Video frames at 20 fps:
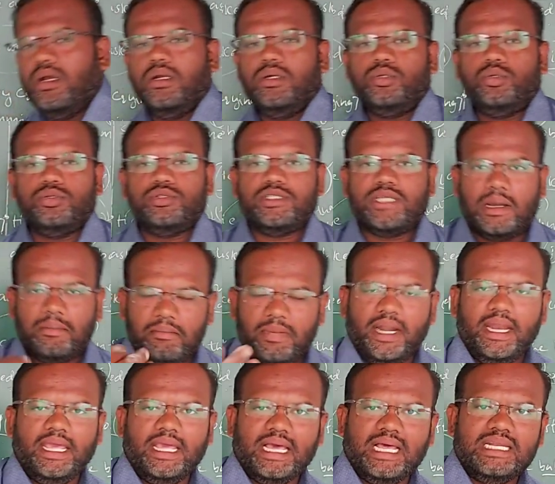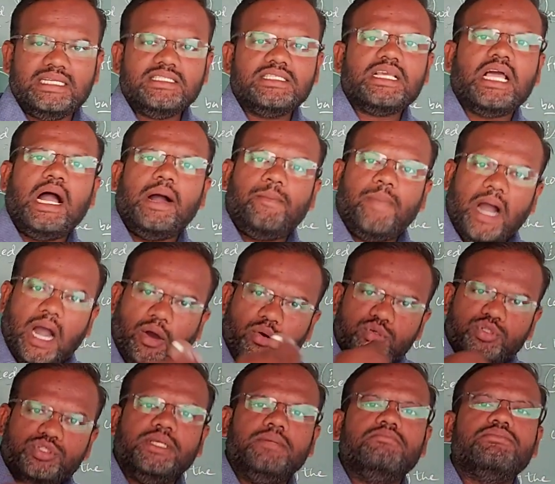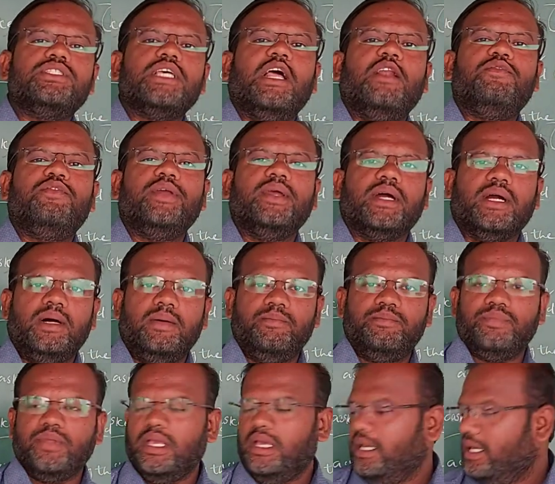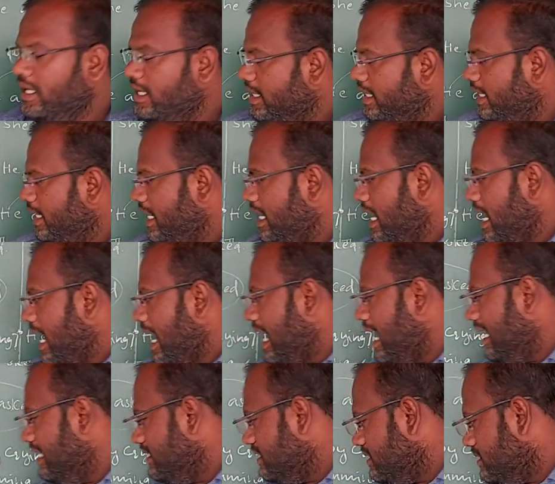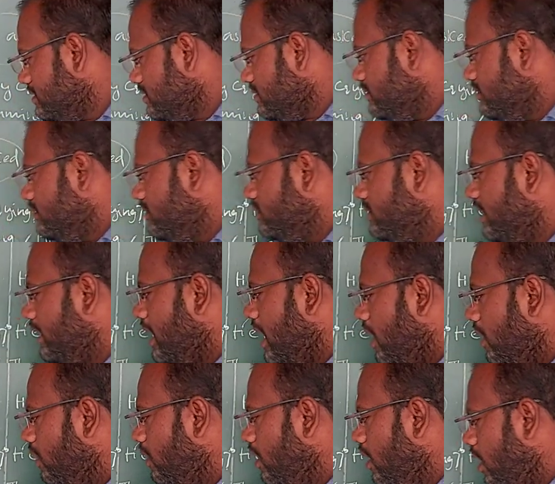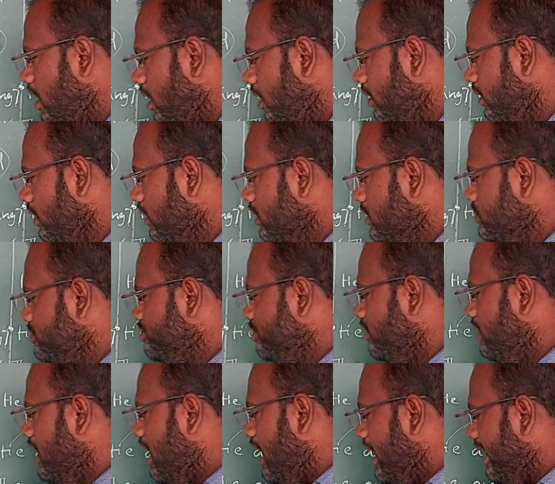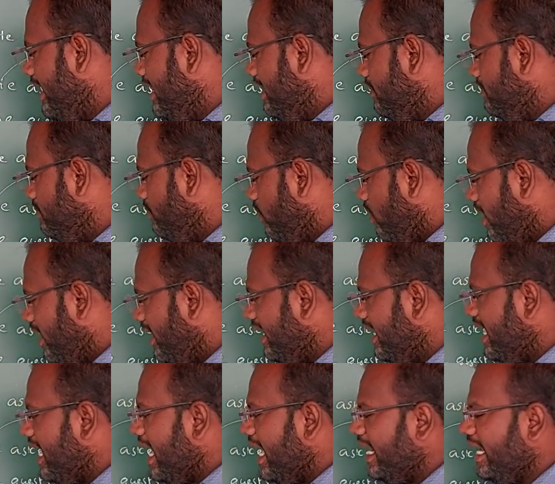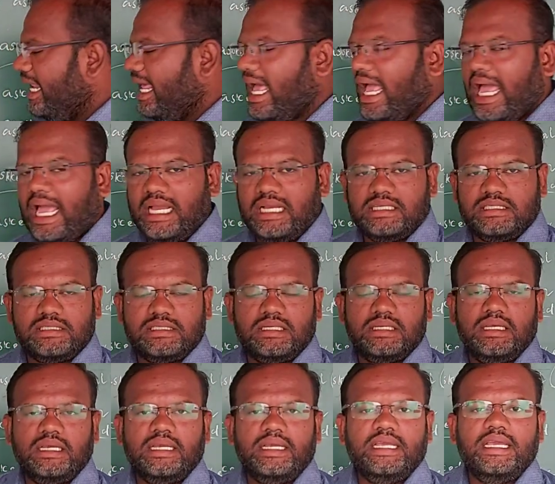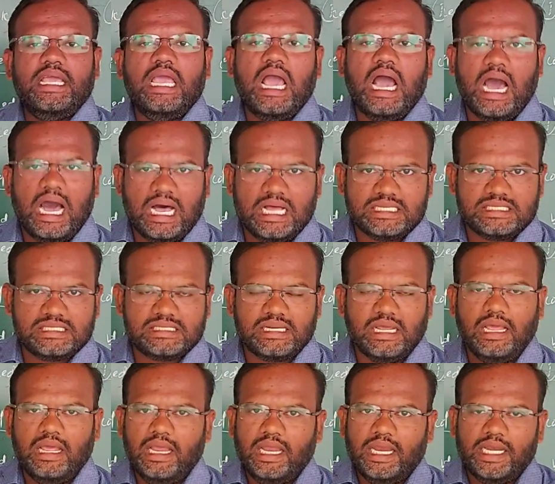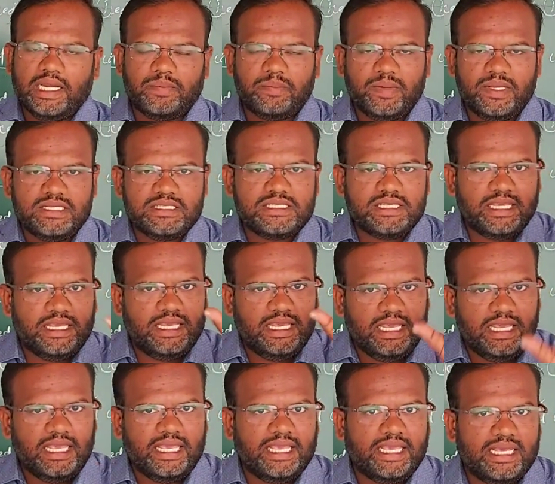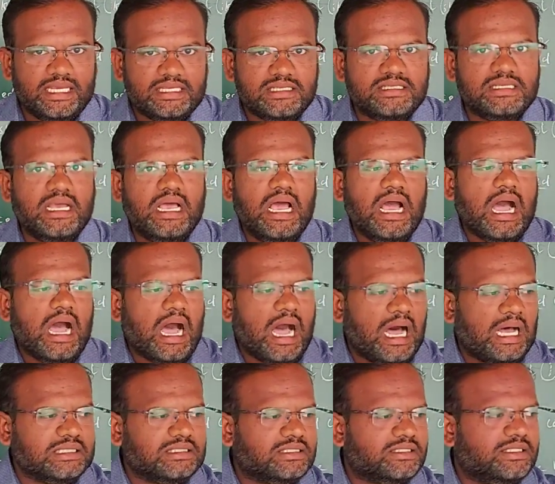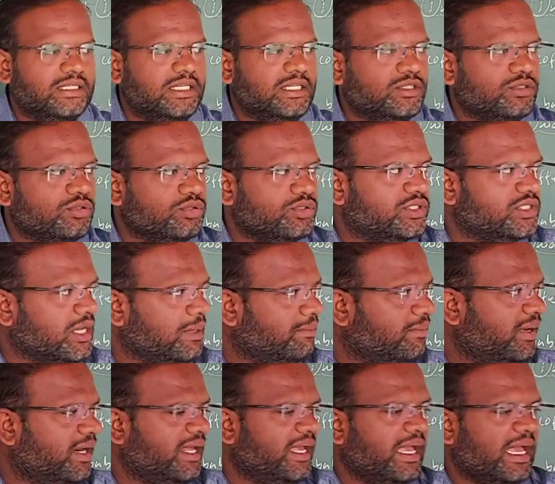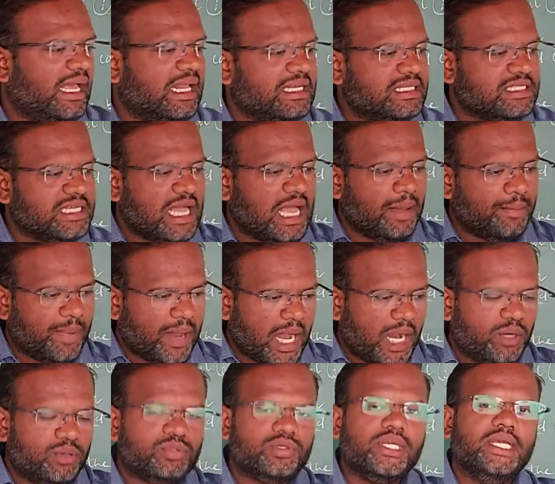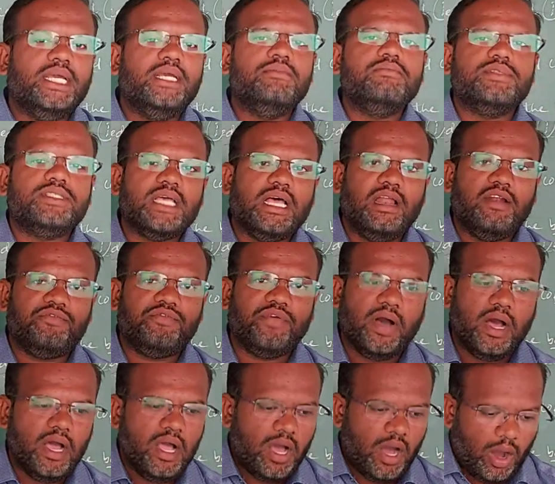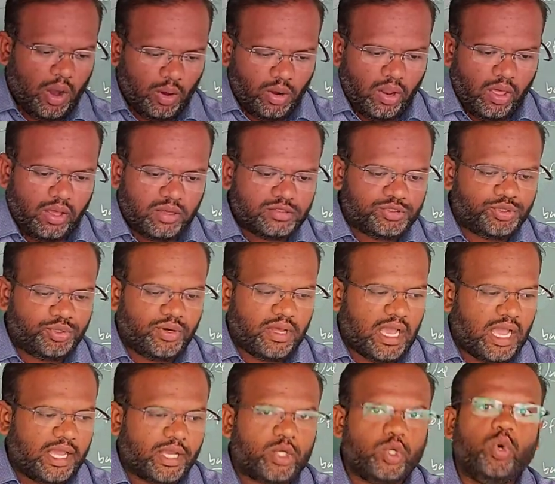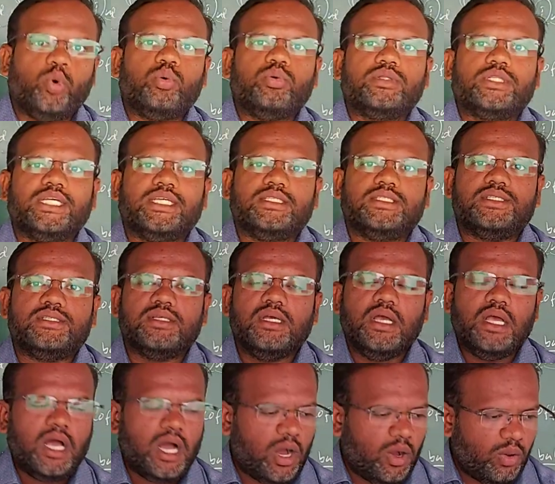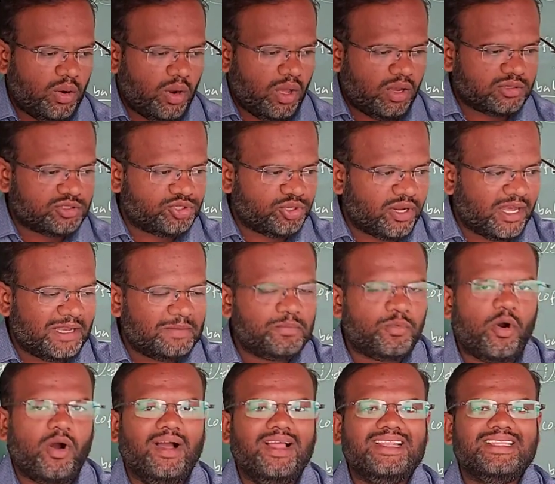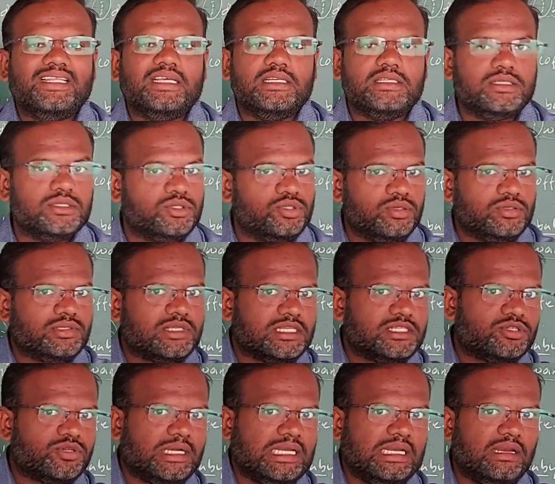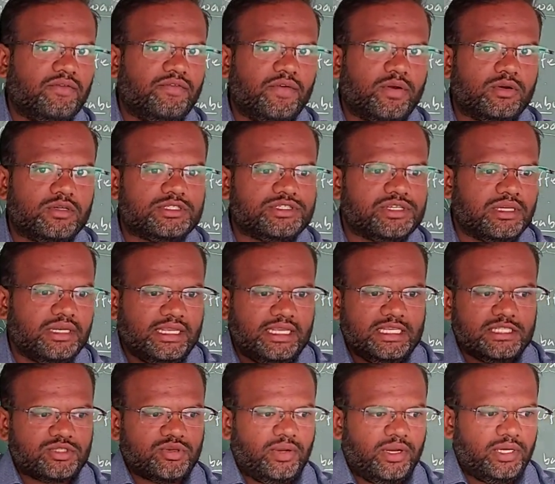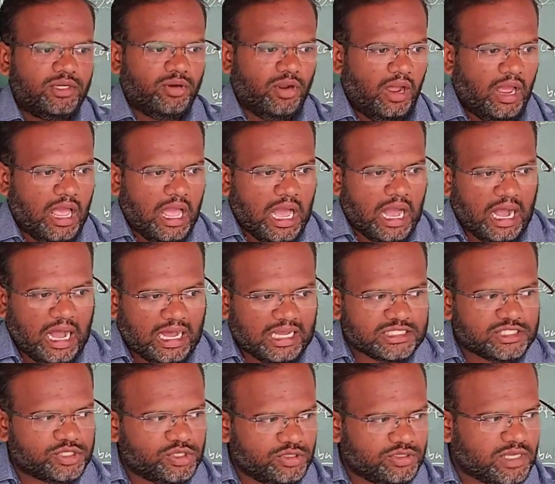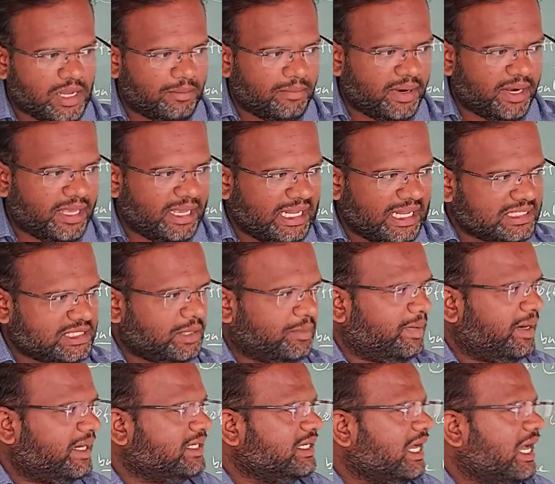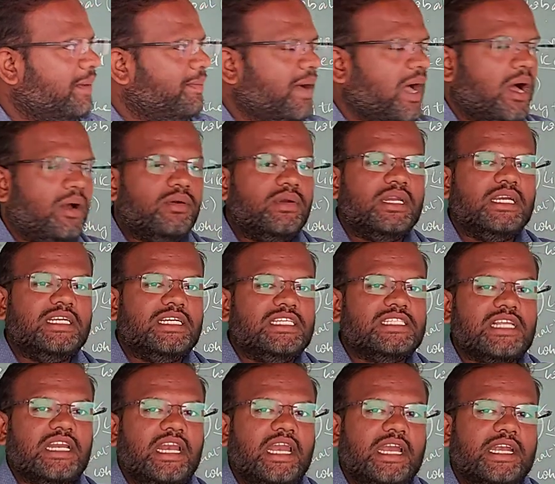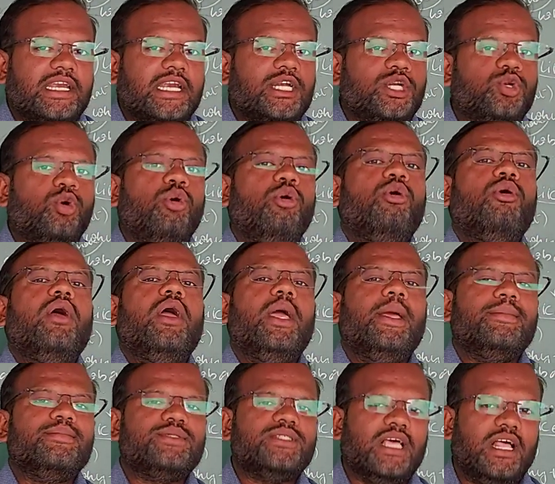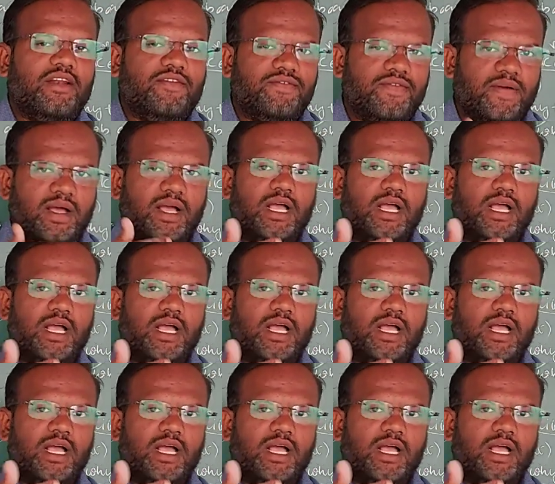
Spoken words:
to somebody else about himself here. He asked, see, how long should I boil an egg? He asked. It means he is asking to somebody else about himself. How long should I cook this? How long should I boil this? So such kind of a question he is going to ask to somebody else, but about it is related to himself.